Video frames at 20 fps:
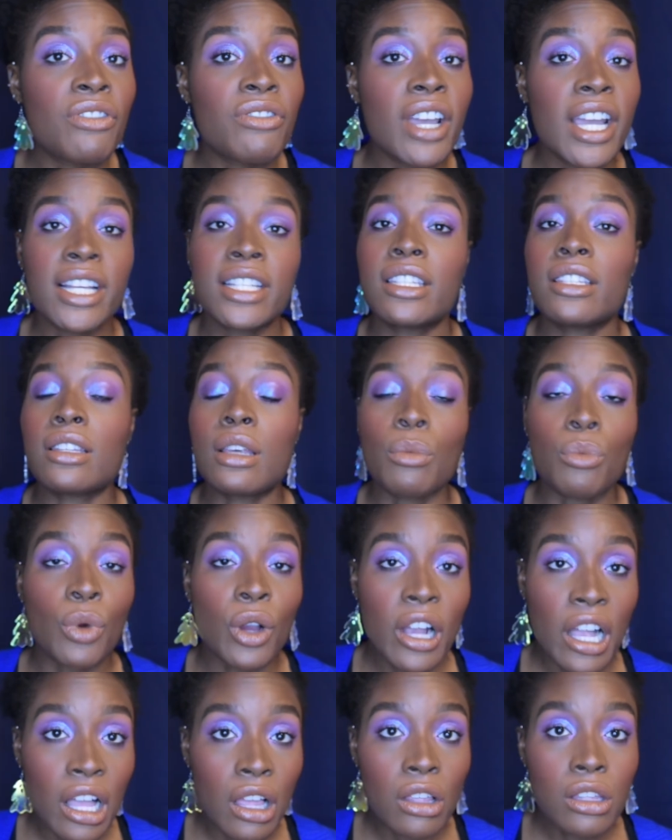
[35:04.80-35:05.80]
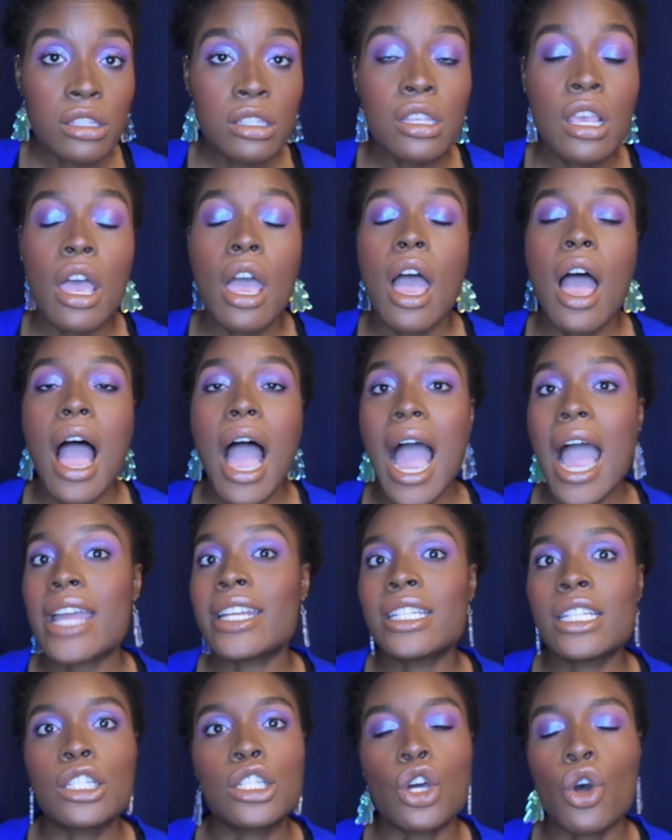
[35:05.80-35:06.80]
effect somewhere else. I
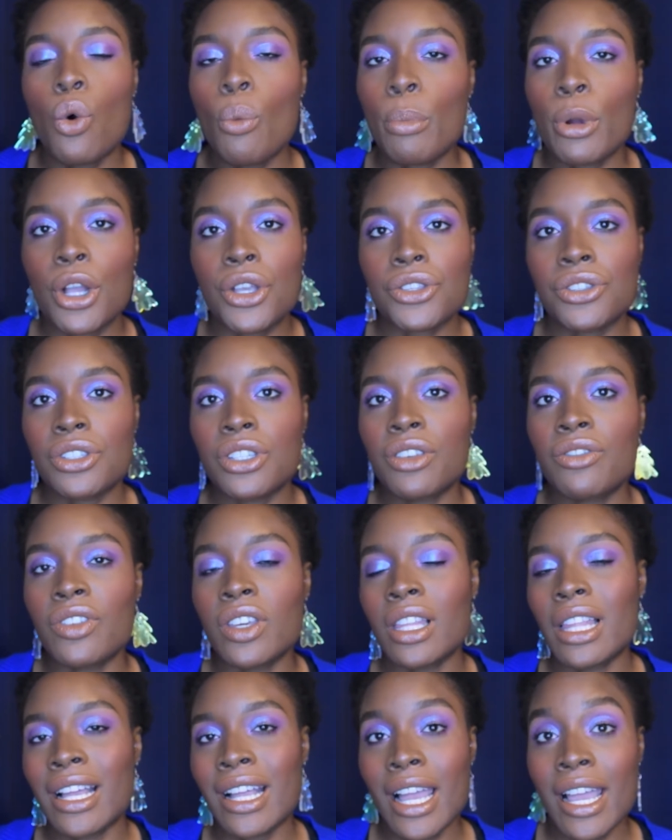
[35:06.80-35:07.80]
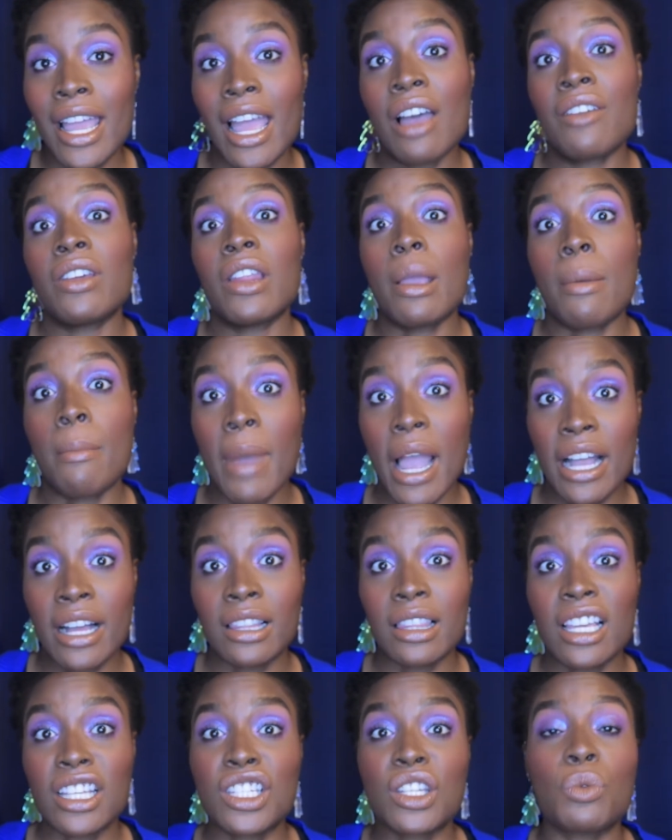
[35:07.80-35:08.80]
just don't personally feel like I have it in my
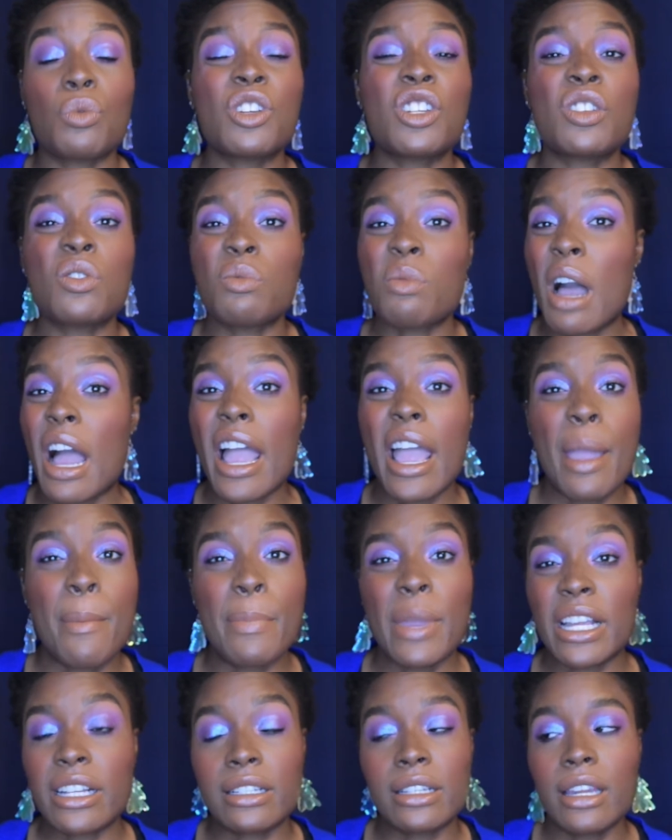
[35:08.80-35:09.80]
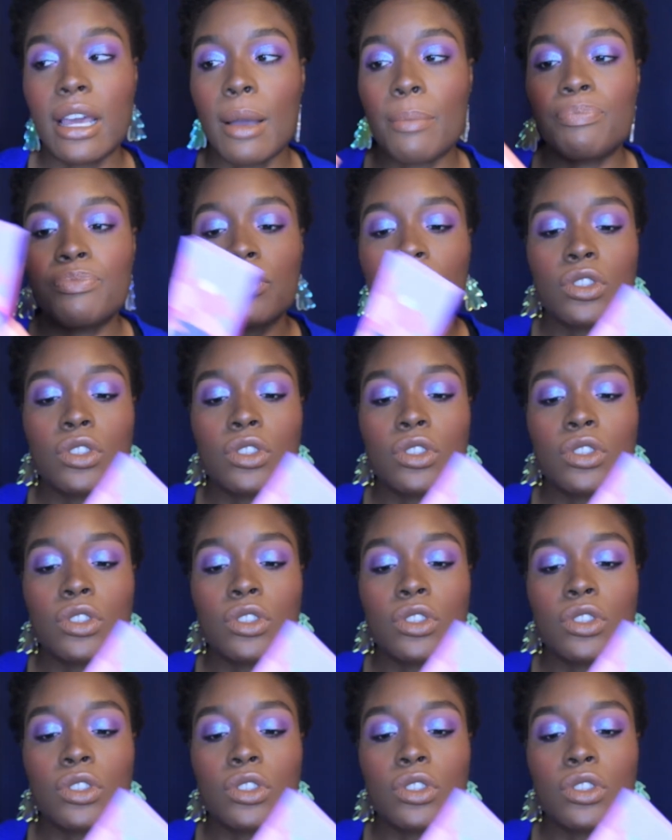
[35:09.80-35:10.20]
collection, which is why I picked it up.